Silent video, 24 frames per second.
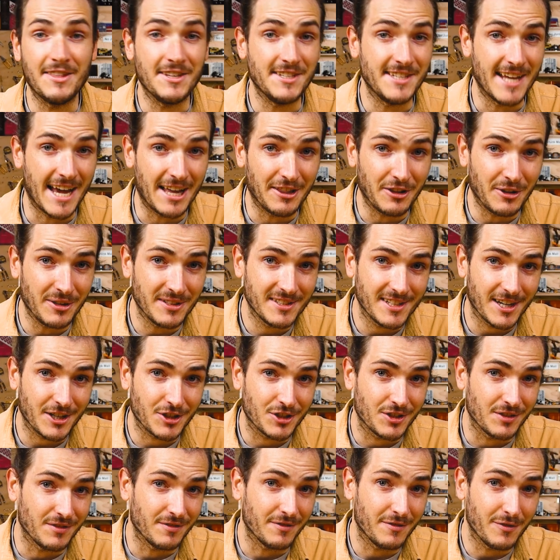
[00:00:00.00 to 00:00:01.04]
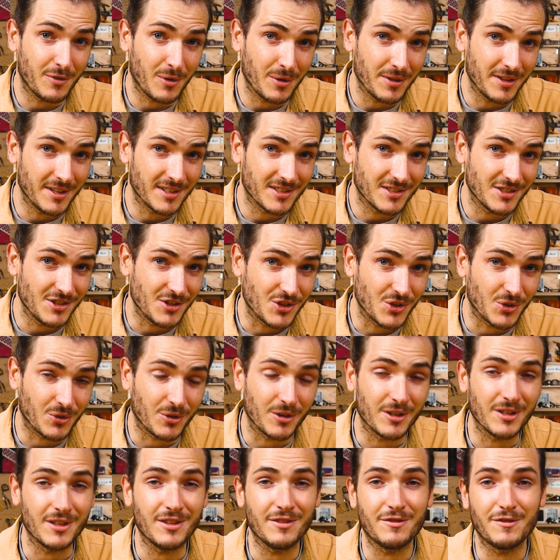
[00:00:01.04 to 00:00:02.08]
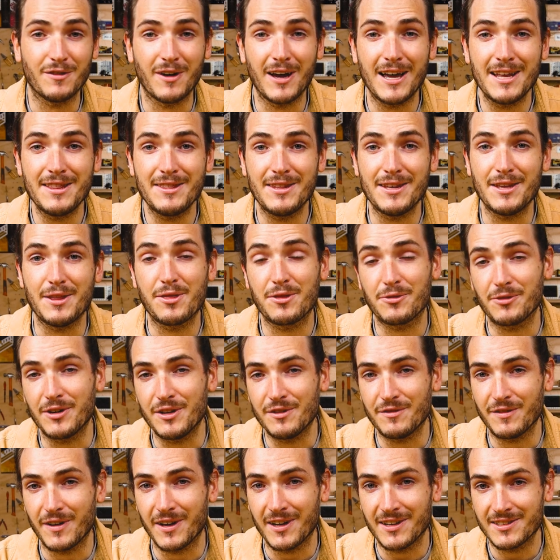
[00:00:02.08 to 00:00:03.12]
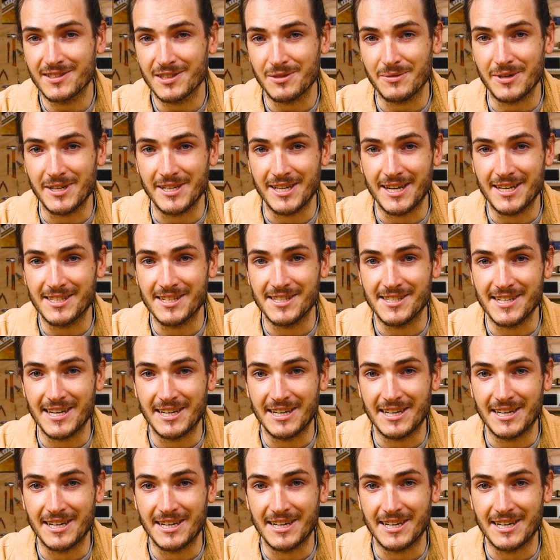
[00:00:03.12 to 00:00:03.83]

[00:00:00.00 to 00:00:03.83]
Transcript: In the download section for this tutorial, find the three files that we need to